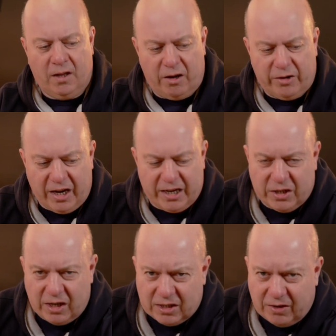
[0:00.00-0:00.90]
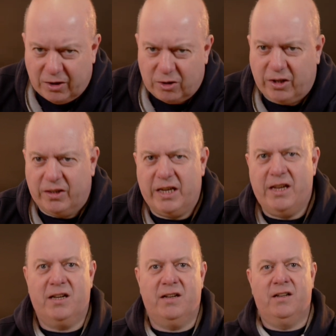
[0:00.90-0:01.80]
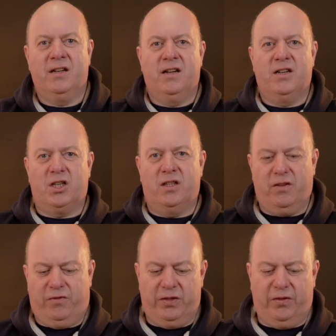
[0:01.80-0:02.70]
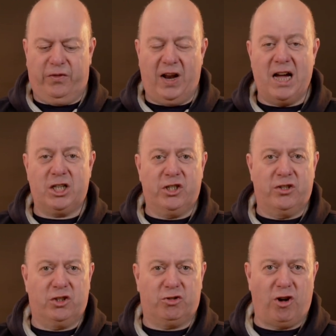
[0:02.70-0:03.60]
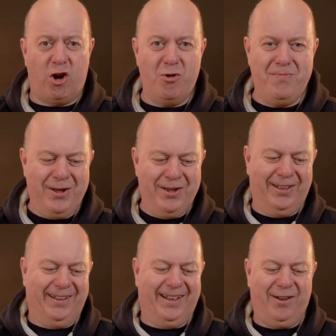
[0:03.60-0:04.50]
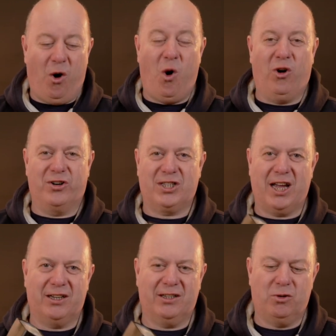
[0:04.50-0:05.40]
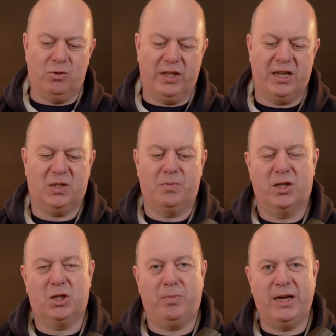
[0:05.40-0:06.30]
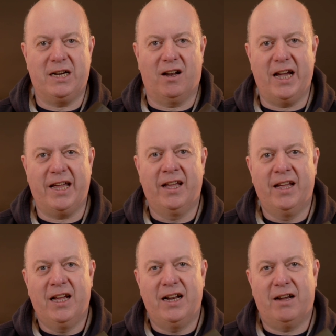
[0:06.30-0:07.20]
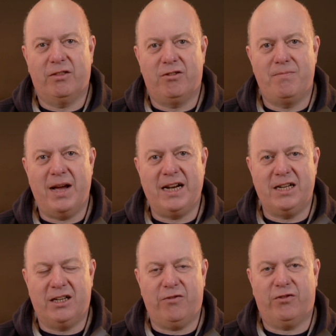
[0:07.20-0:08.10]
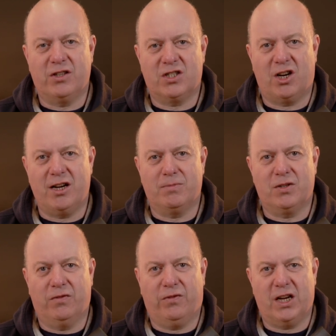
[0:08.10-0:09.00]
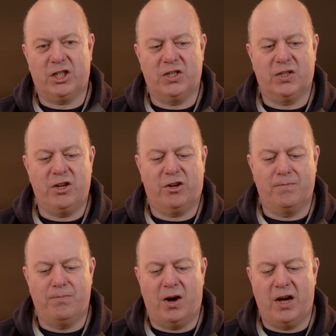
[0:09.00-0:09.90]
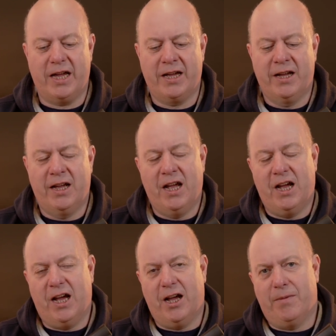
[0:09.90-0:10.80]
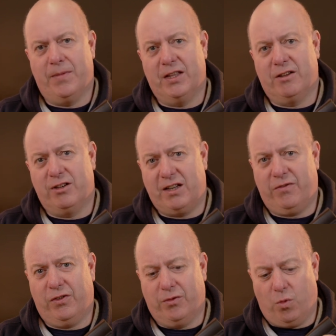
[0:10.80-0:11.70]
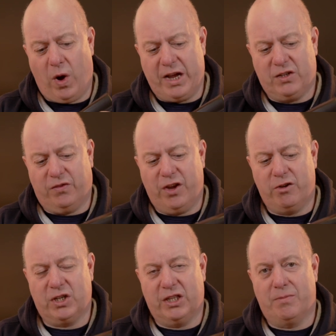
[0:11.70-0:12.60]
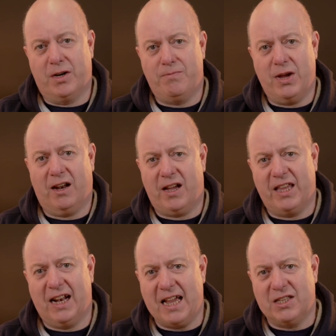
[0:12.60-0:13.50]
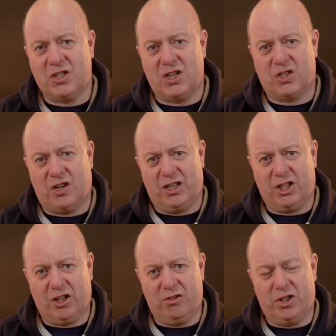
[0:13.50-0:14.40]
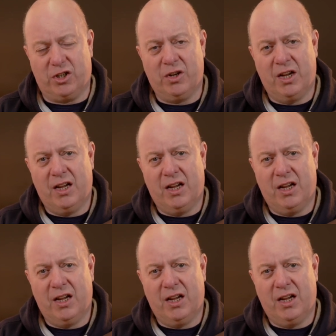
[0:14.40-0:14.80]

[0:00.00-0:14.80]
Okay, so let's have a look at the flash, the strobe, or as Canon call this, the Speedlite. Now there are many different types of flashes that you can buy, and there are different ways of using them. And a bit like the lenses that I showed you,